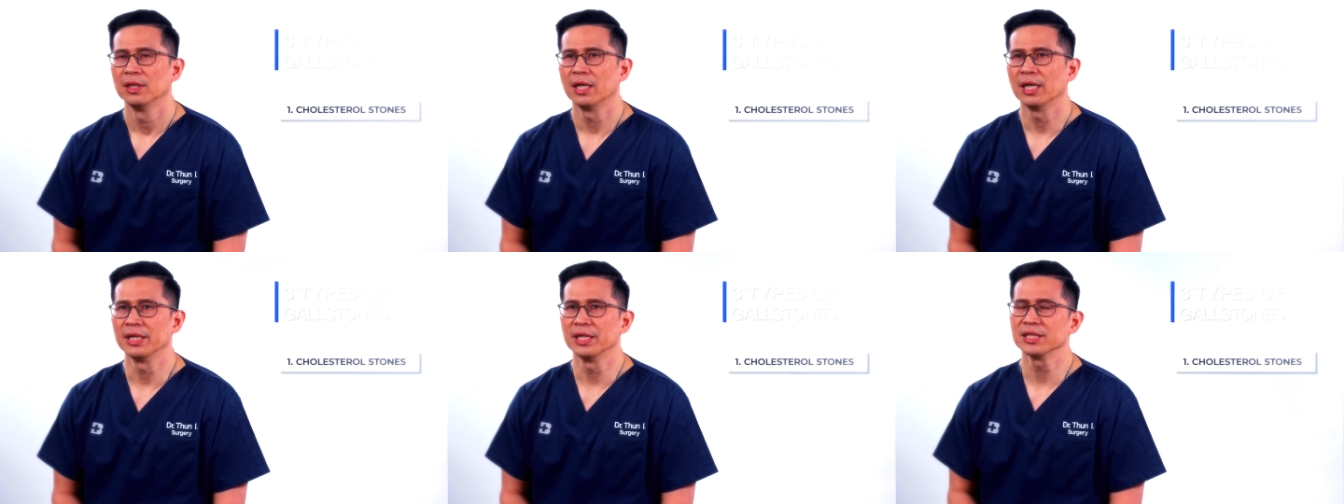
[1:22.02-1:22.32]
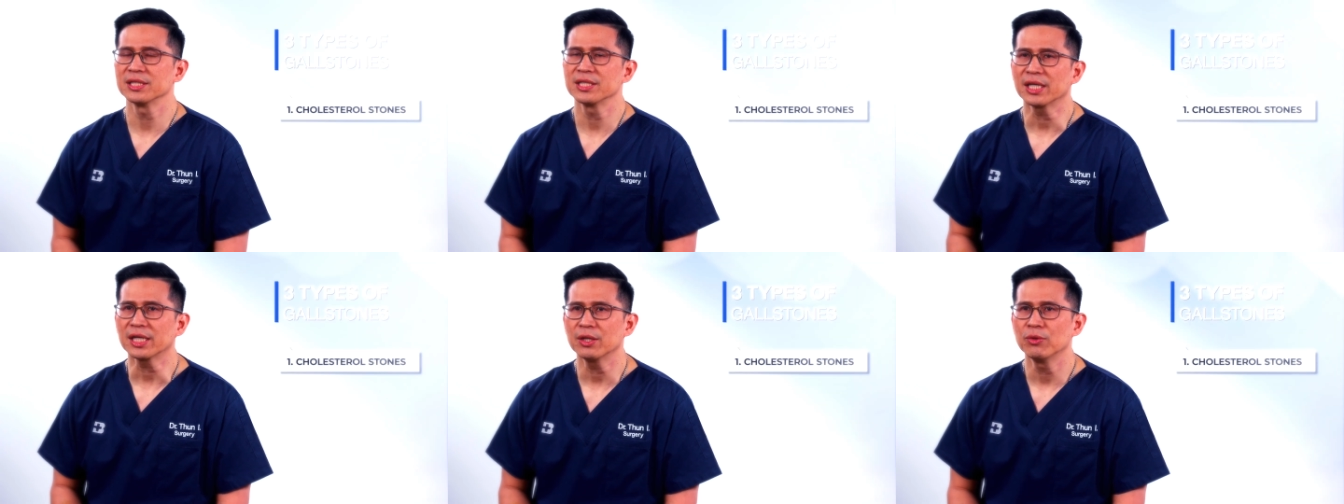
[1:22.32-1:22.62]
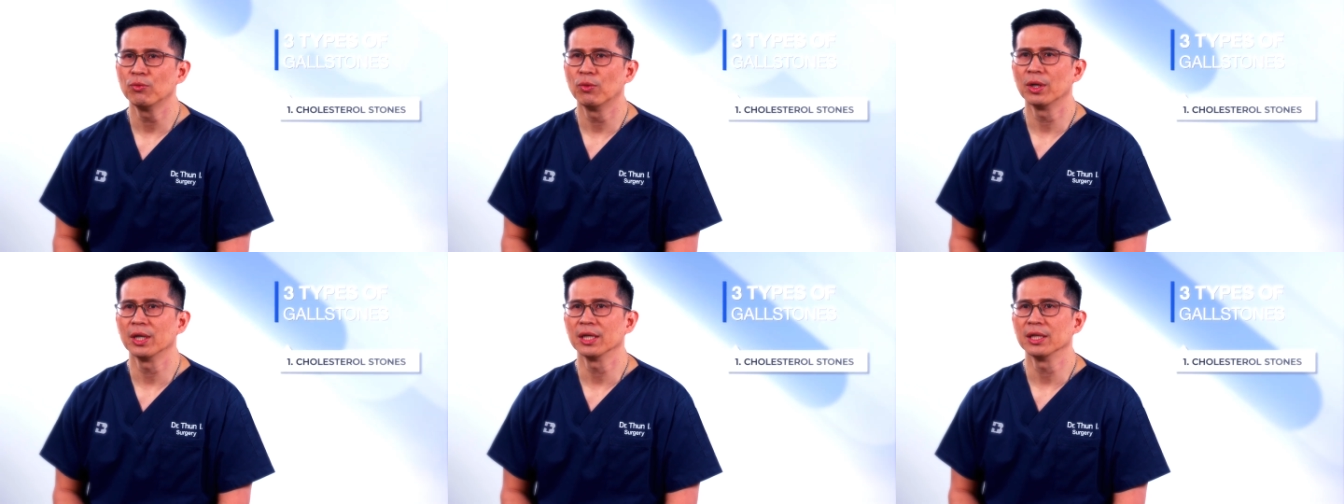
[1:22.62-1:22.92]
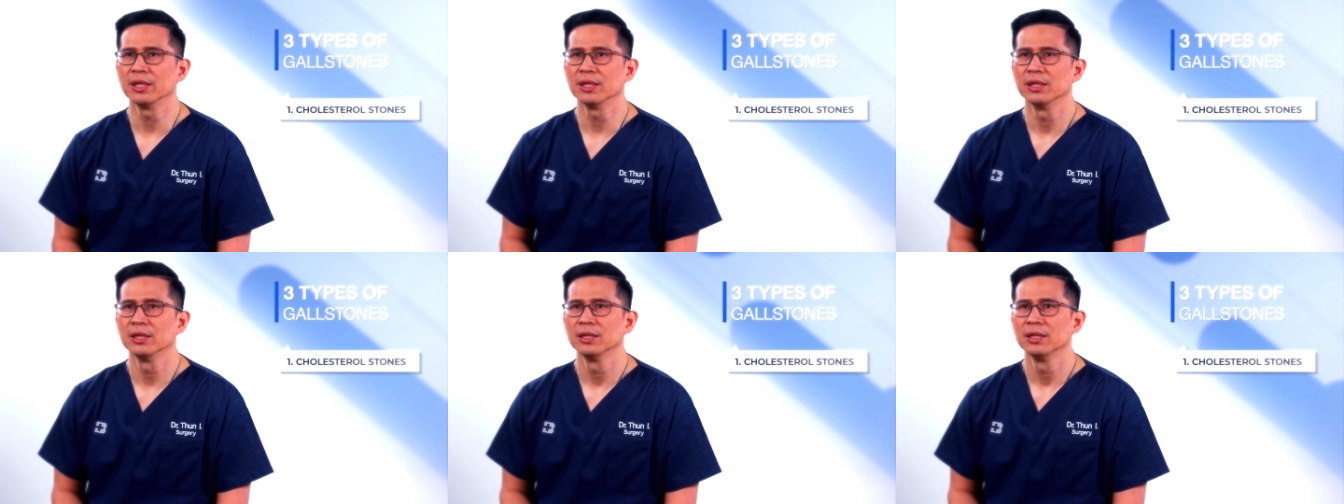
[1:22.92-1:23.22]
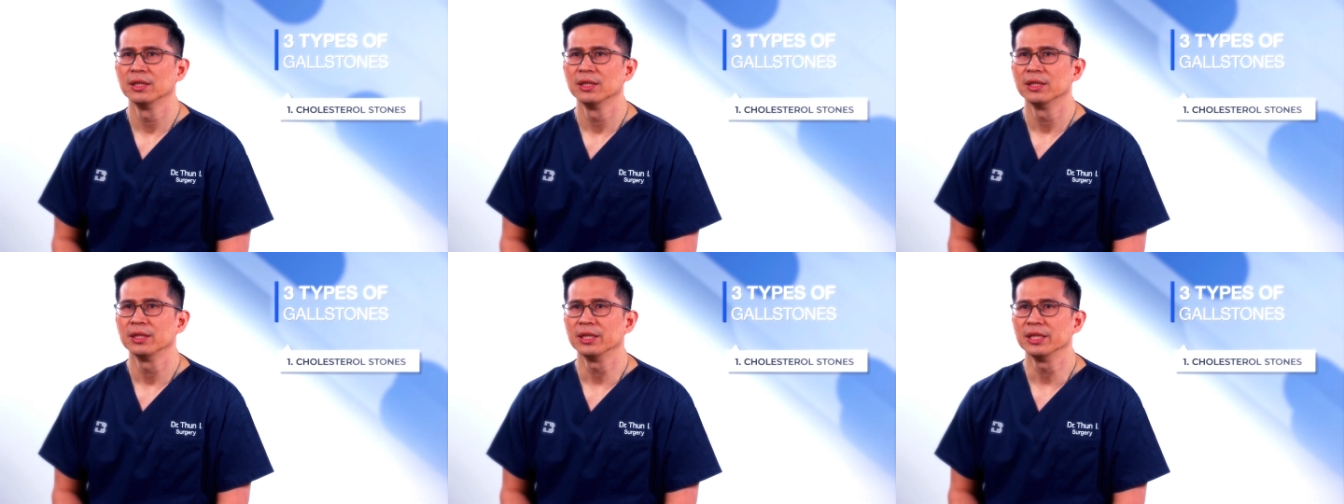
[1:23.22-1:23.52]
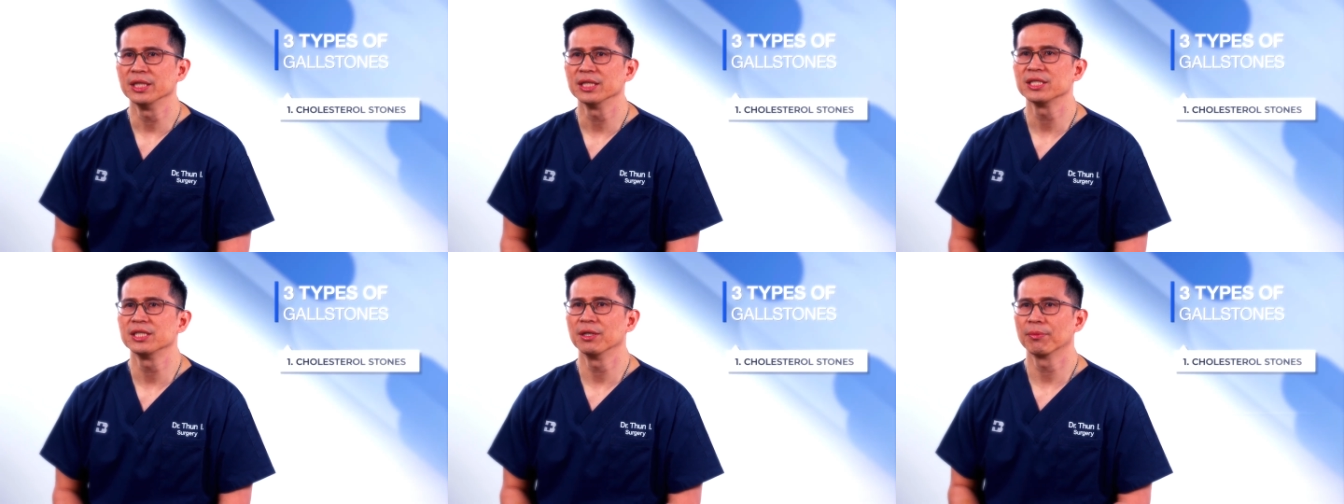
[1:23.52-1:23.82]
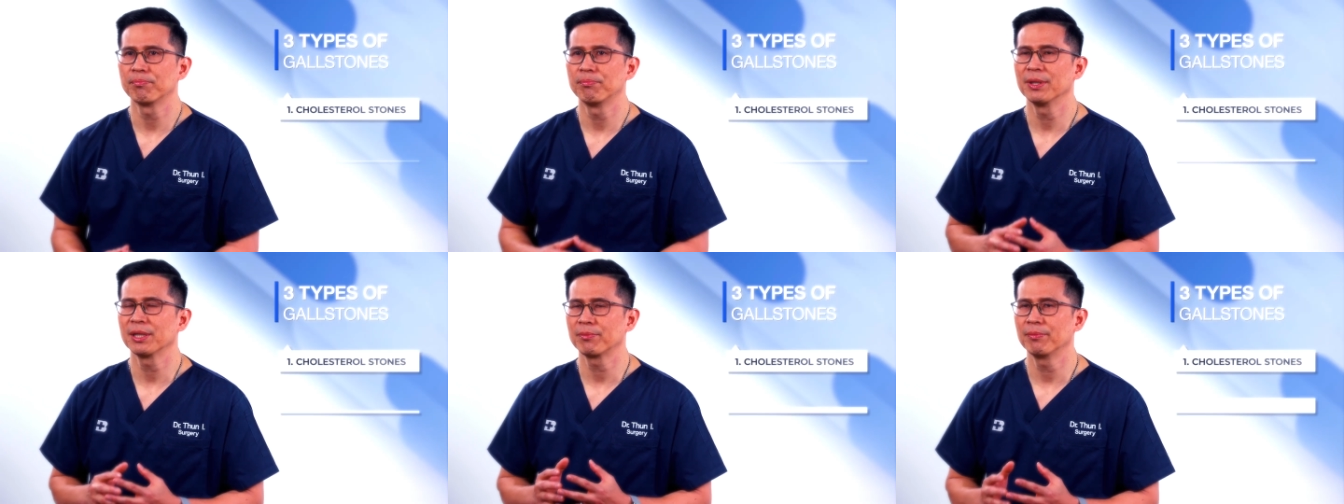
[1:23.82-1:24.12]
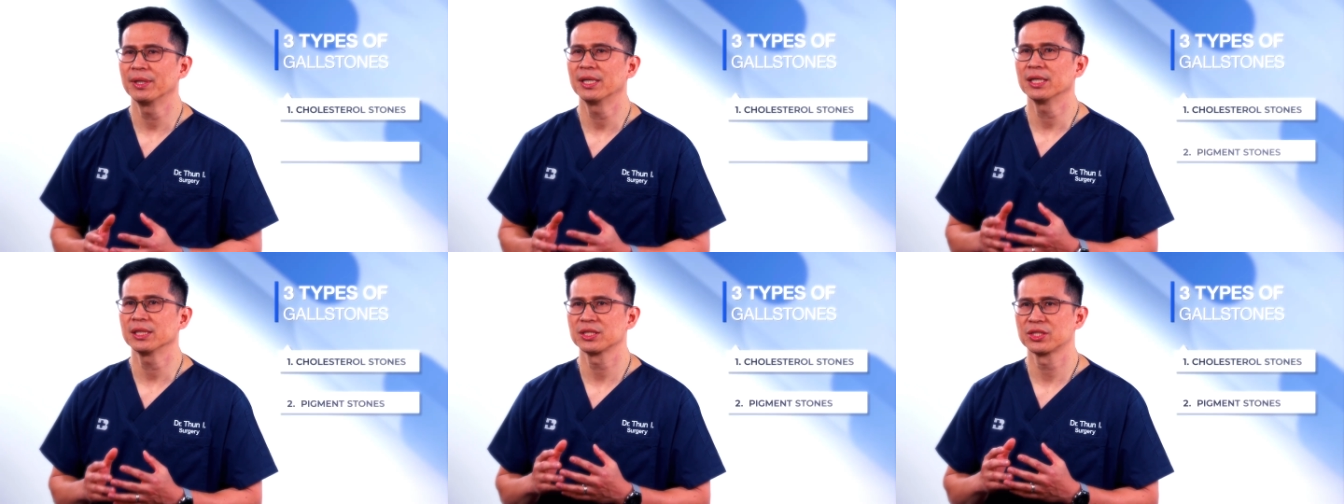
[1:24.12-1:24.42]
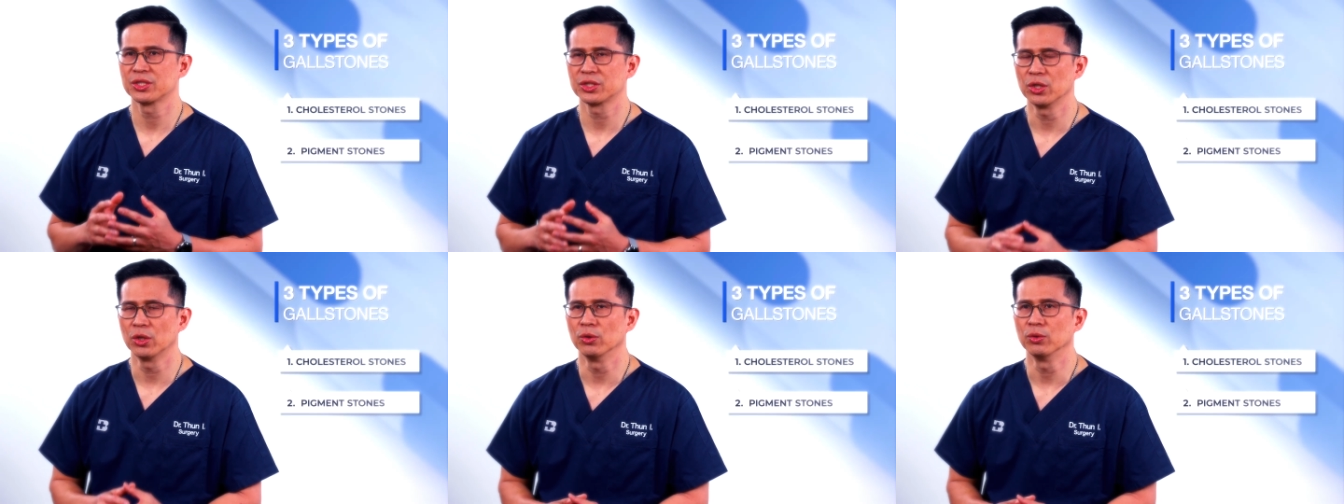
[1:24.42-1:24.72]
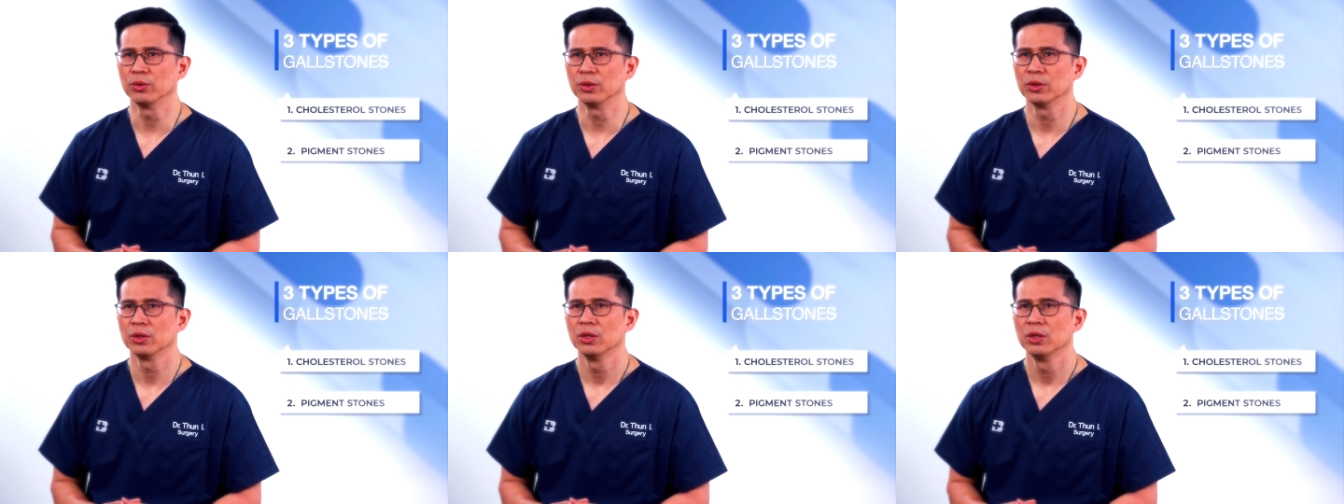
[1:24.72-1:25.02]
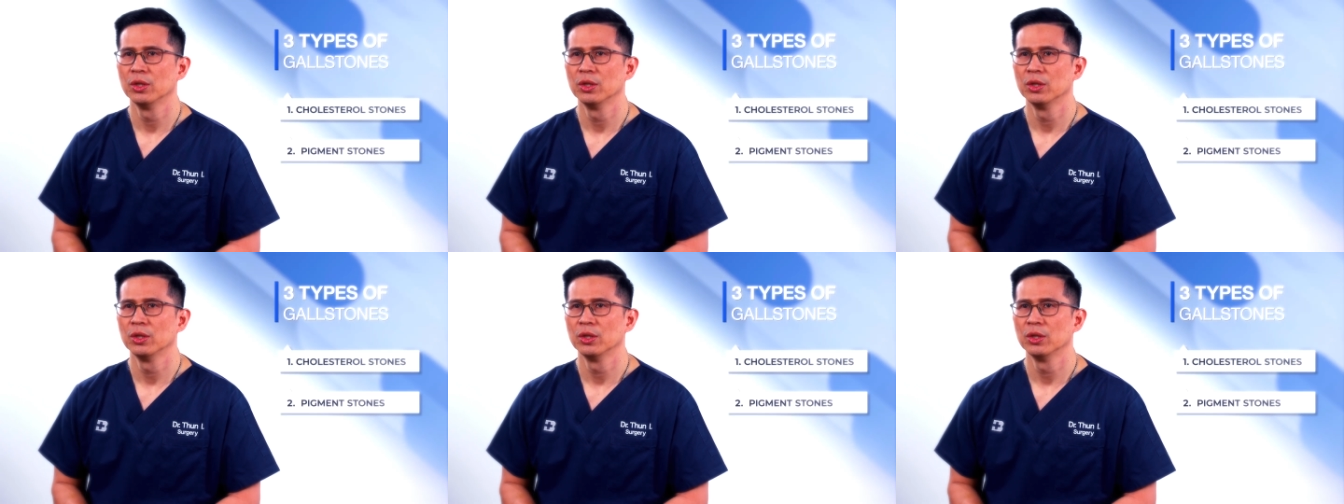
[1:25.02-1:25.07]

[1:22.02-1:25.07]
And the second one is the pigmented stone,